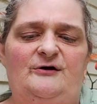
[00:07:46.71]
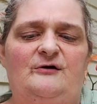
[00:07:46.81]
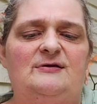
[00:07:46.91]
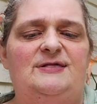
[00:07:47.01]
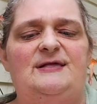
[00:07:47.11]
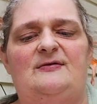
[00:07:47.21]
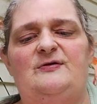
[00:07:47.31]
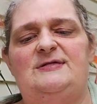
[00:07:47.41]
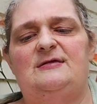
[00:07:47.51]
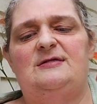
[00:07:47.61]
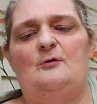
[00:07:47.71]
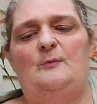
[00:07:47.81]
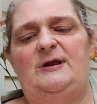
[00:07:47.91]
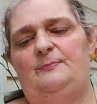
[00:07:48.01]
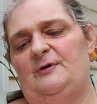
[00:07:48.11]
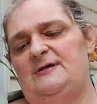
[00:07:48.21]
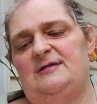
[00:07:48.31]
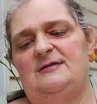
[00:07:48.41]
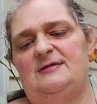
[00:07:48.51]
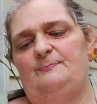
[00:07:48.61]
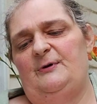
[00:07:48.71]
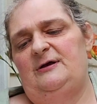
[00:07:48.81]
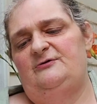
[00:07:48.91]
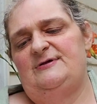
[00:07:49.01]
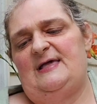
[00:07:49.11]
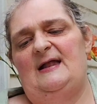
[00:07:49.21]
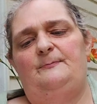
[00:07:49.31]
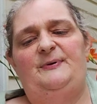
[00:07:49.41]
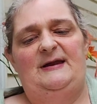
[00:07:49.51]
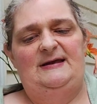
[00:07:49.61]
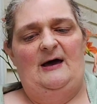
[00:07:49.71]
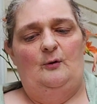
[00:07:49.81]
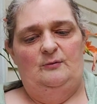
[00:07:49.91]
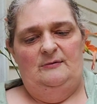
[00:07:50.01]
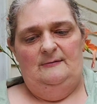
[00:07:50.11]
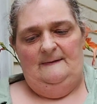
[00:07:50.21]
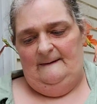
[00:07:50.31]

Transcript: You can stick this in so many places, but you just kind of pin it down.